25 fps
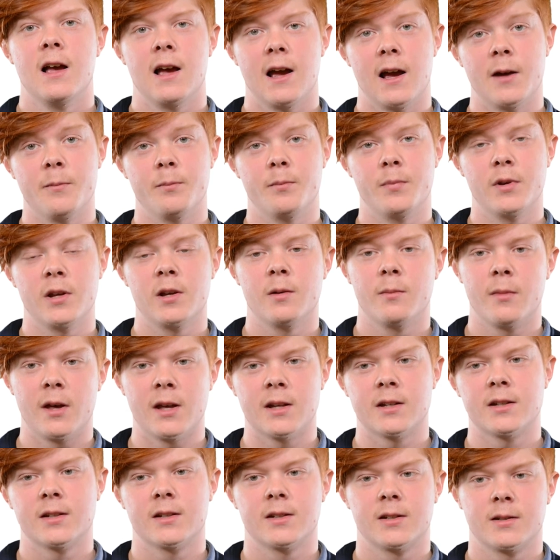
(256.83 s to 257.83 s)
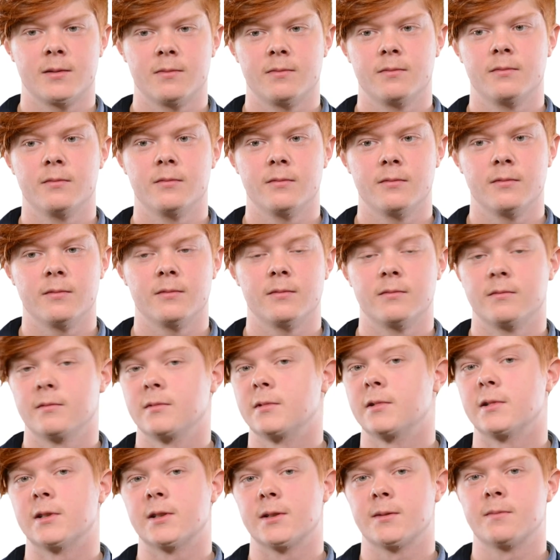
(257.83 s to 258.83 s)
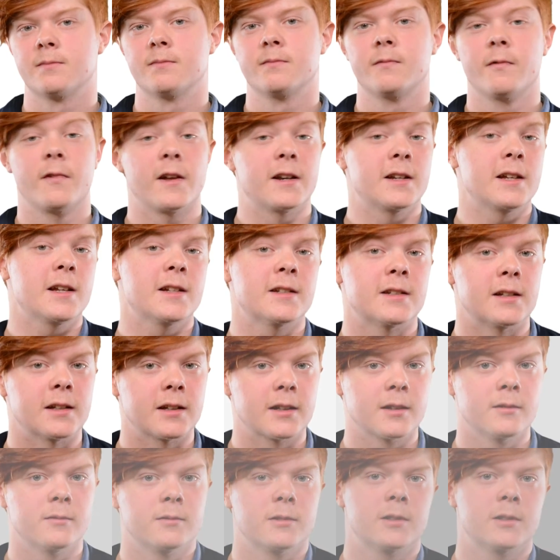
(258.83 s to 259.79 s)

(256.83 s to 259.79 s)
And BMS is fantastic.